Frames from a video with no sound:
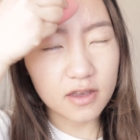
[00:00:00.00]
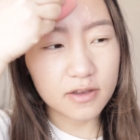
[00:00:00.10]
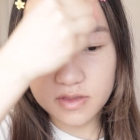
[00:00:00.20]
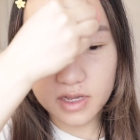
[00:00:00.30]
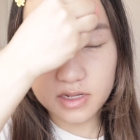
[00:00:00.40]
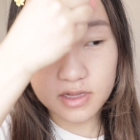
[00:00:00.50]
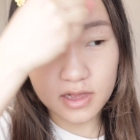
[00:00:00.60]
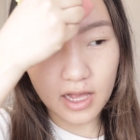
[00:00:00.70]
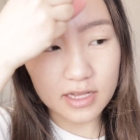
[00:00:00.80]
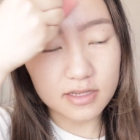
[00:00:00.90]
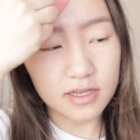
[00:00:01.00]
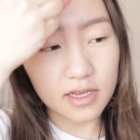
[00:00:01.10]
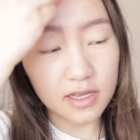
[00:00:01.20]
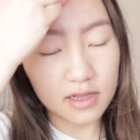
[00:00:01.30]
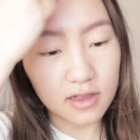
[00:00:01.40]
the
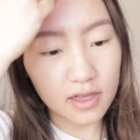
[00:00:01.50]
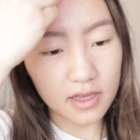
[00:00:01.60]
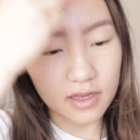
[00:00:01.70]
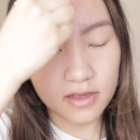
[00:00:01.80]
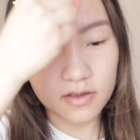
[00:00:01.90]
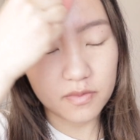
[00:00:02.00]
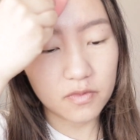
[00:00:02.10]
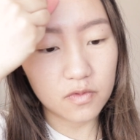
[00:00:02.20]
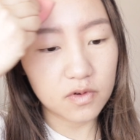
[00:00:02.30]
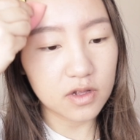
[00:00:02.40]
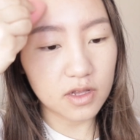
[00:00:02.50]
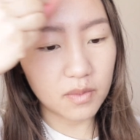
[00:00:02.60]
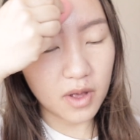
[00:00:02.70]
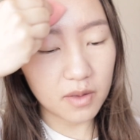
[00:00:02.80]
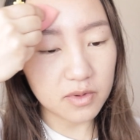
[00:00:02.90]
classic, like really
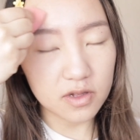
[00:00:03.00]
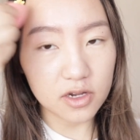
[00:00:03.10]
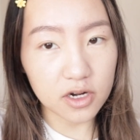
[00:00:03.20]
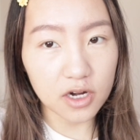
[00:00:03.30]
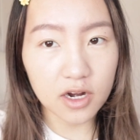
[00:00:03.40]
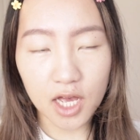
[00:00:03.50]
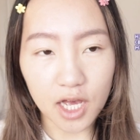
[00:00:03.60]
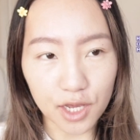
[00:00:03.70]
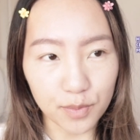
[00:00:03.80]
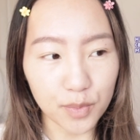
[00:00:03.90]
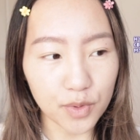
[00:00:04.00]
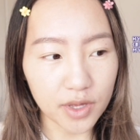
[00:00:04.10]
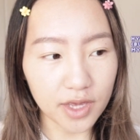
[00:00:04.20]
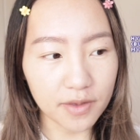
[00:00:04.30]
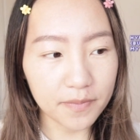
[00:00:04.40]
popular Hype
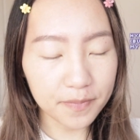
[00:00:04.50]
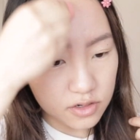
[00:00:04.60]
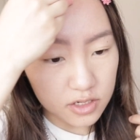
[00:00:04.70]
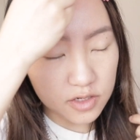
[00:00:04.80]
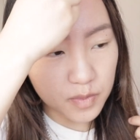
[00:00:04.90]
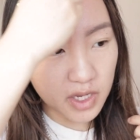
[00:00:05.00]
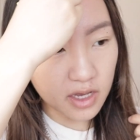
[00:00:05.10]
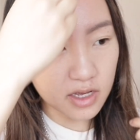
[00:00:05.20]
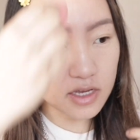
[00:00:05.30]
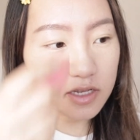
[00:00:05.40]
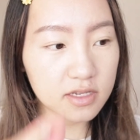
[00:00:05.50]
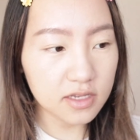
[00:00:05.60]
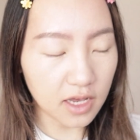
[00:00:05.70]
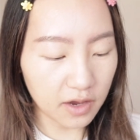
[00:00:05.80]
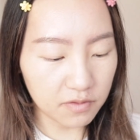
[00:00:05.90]
Boy, just because
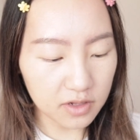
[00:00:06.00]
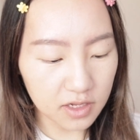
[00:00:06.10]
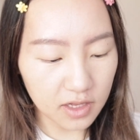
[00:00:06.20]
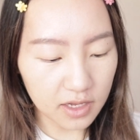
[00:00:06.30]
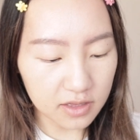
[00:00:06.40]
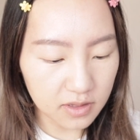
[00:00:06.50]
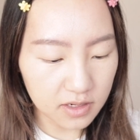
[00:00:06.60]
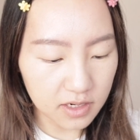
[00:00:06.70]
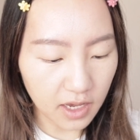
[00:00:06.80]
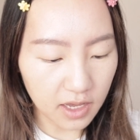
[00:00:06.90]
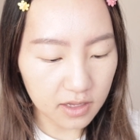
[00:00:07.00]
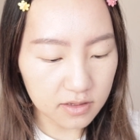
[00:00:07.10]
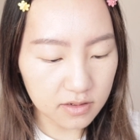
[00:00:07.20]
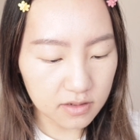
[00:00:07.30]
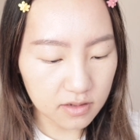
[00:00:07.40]
I really like the
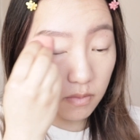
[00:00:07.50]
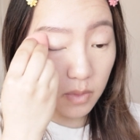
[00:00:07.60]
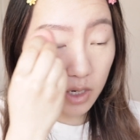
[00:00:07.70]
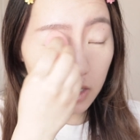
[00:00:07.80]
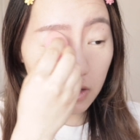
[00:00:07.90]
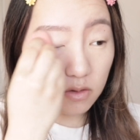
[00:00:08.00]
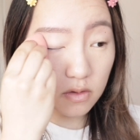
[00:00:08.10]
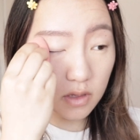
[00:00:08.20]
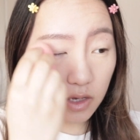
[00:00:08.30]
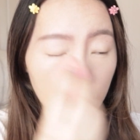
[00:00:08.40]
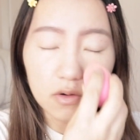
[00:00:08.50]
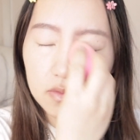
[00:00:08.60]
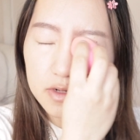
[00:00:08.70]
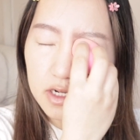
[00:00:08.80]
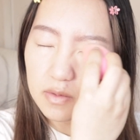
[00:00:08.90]
dance. But I also like
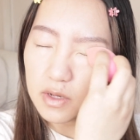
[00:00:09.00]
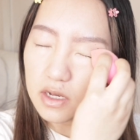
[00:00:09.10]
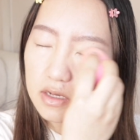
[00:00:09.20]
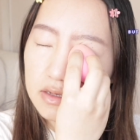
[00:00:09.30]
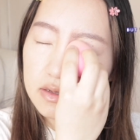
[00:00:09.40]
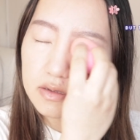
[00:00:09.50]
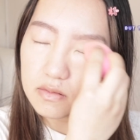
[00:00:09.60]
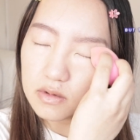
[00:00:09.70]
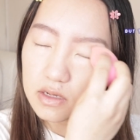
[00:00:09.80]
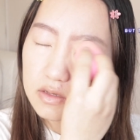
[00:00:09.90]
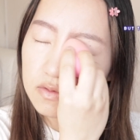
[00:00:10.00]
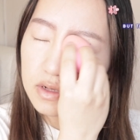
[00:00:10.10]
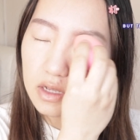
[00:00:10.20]
OMG because it's really